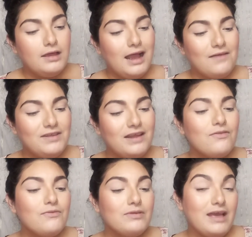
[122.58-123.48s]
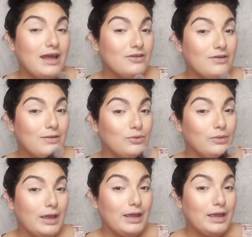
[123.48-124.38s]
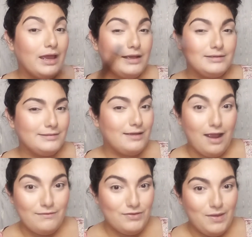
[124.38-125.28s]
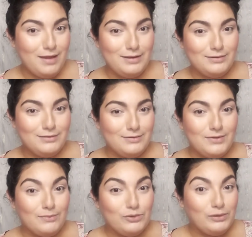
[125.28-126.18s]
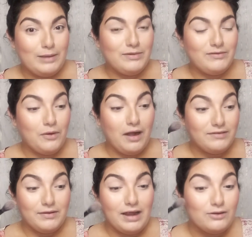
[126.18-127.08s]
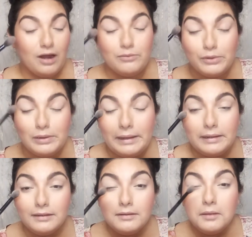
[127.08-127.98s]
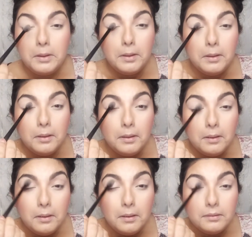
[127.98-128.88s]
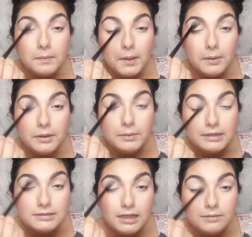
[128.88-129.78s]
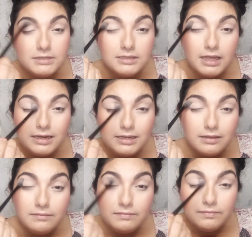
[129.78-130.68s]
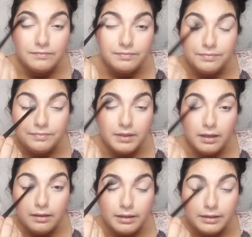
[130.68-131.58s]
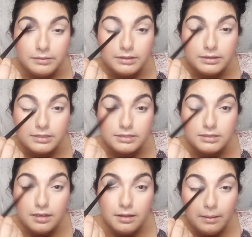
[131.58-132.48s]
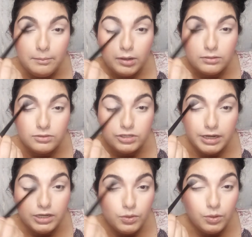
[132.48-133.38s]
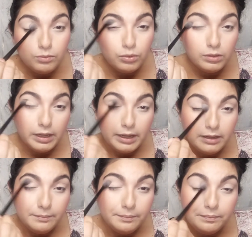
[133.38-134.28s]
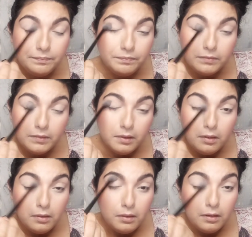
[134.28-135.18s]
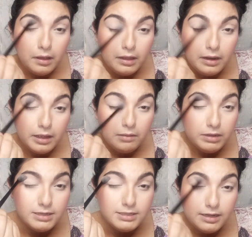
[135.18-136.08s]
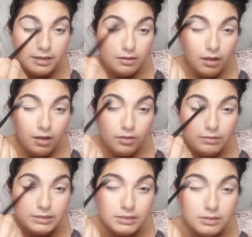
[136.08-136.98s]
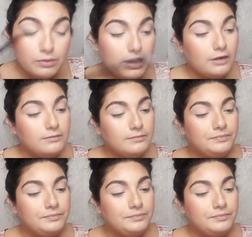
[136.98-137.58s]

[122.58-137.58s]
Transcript: I've never really had a creme brulee. Have you had a creme brulee before? I've never had creme brulee. So anyways, I'm setting the eye with this bone shade Creme Brulee, and I am going to take it all the way to the brow.